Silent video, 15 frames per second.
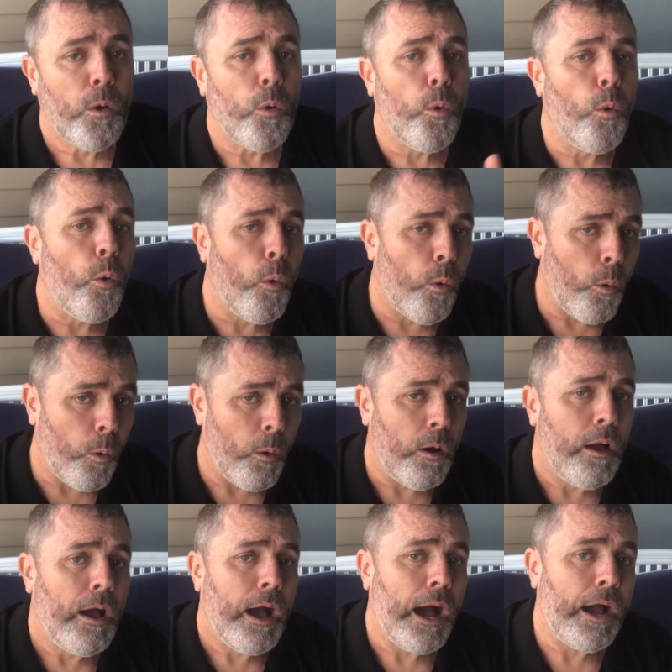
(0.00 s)
Or
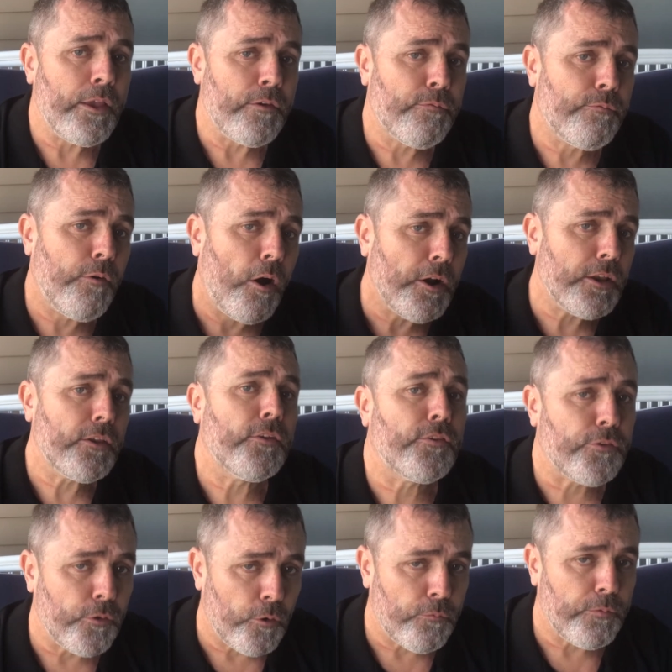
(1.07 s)
are you finding
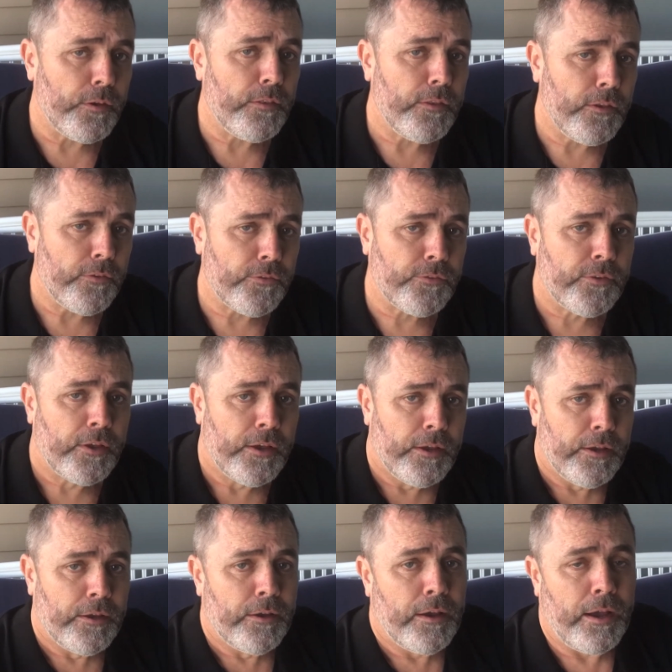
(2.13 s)
yourself in this
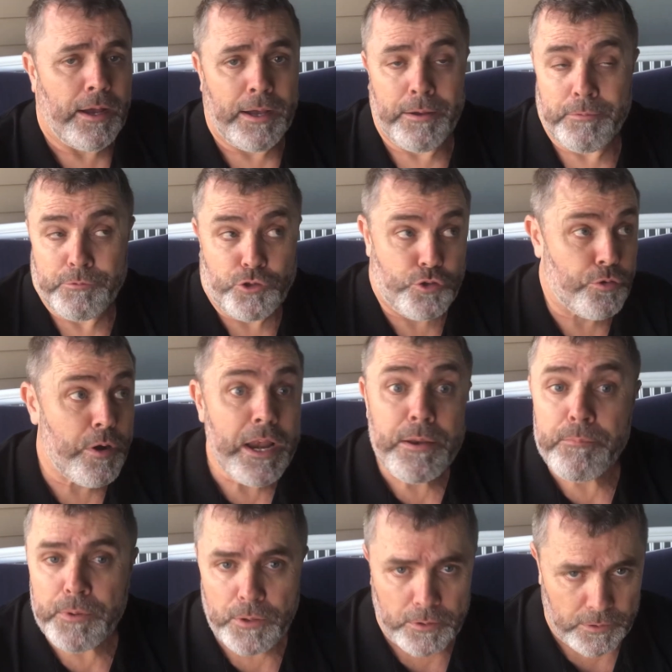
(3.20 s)

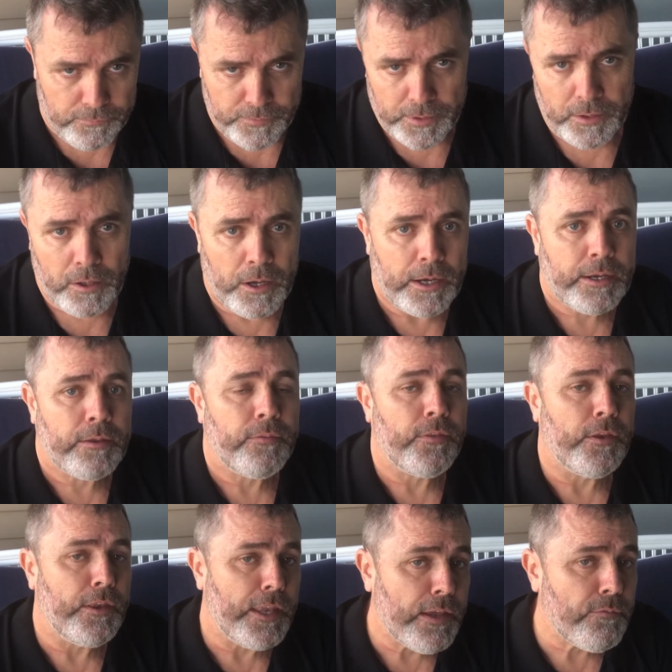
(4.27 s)
treadmill, if you like,
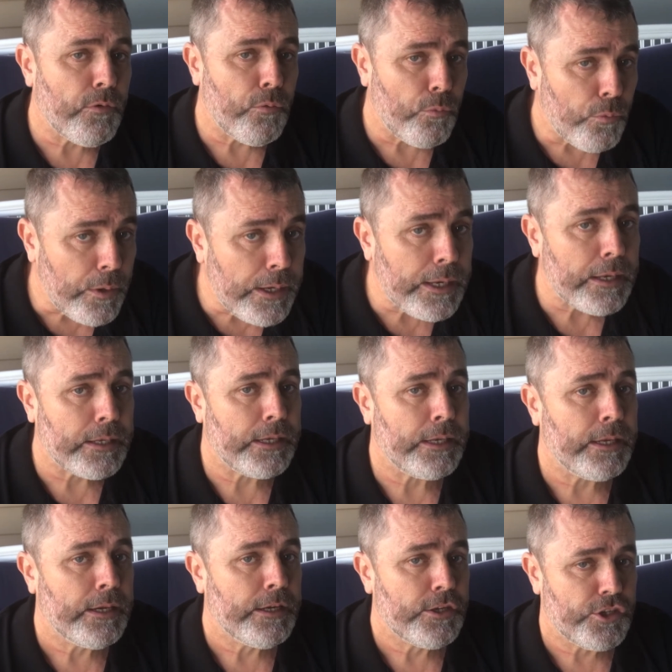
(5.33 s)
that never really
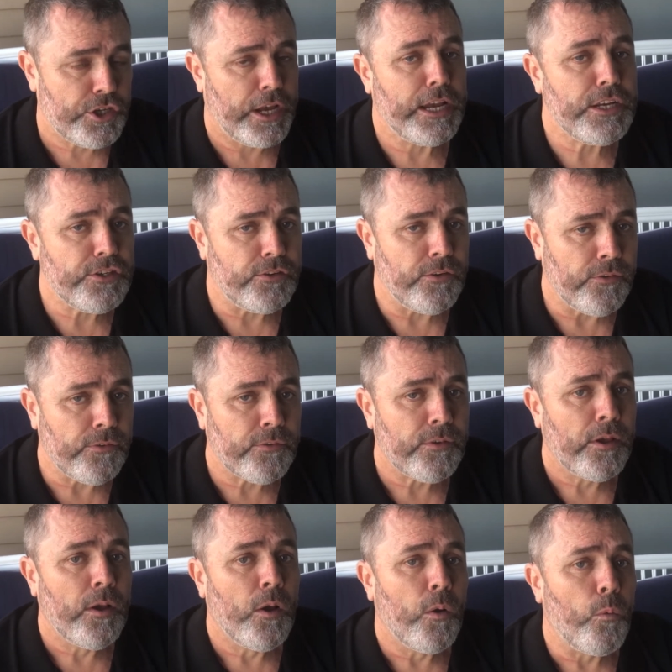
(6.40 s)
changes,
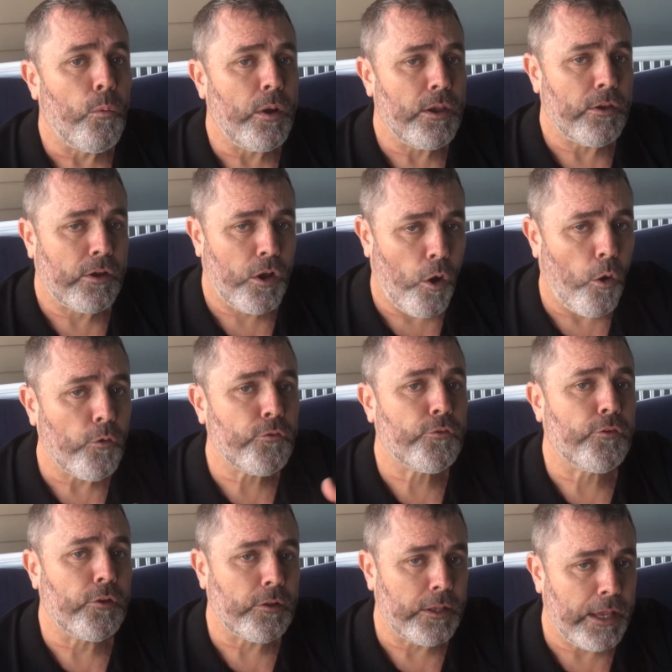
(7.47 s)
where you're
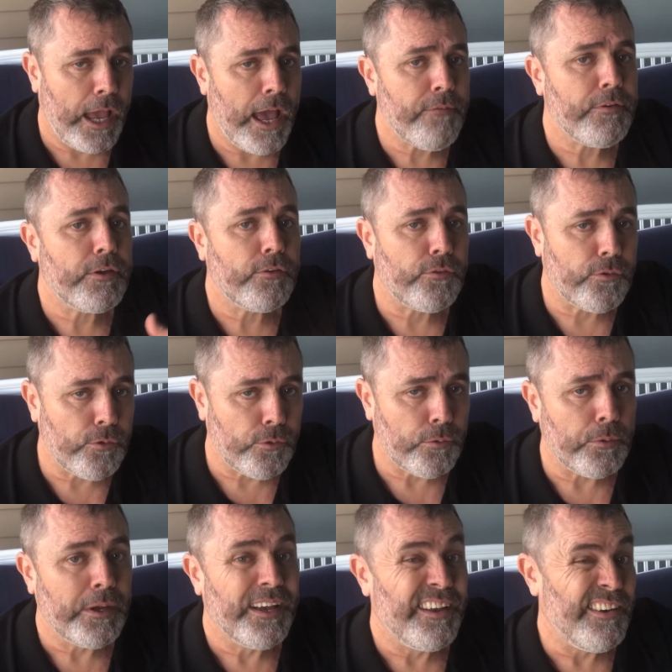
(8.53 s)
constantly having
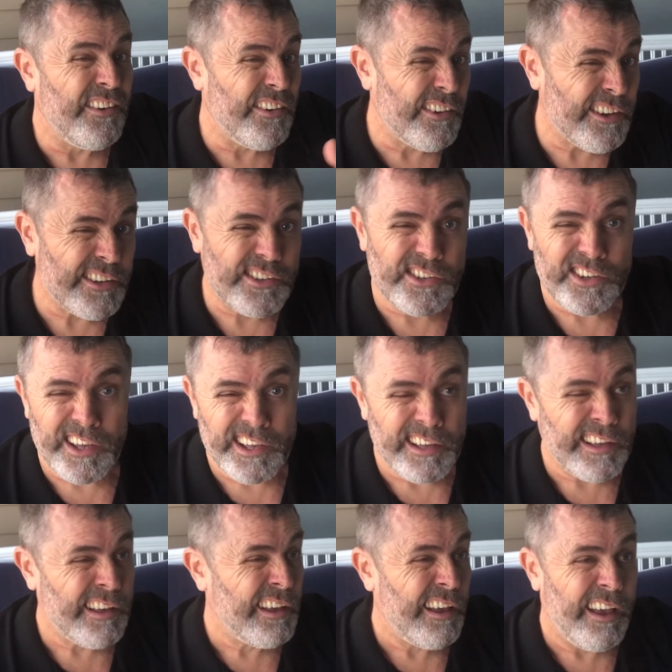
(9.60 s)
to nurture
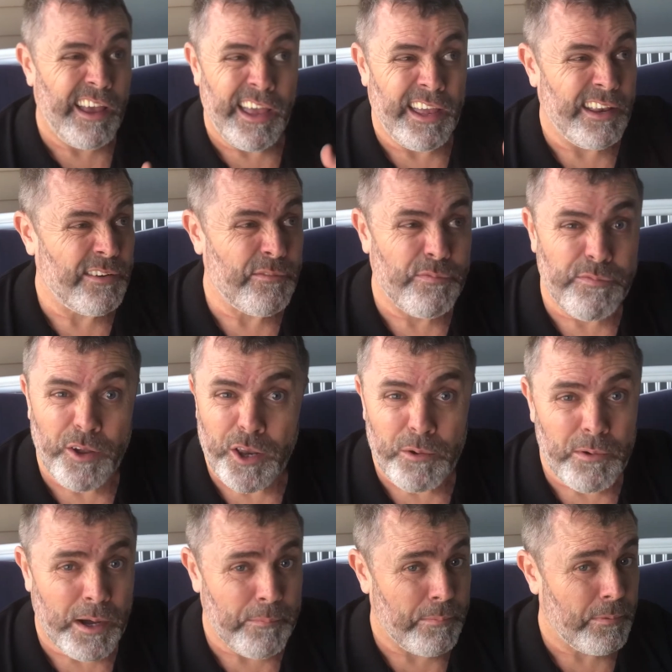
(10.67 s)
and
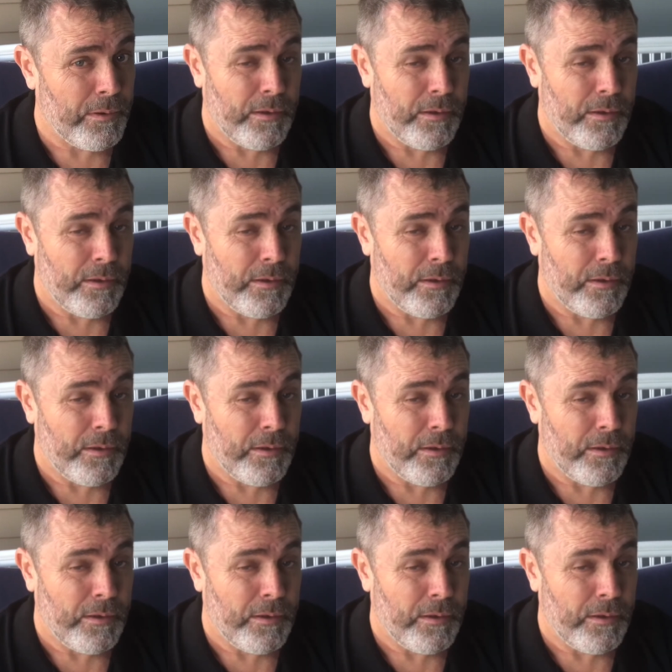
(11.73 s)
follow up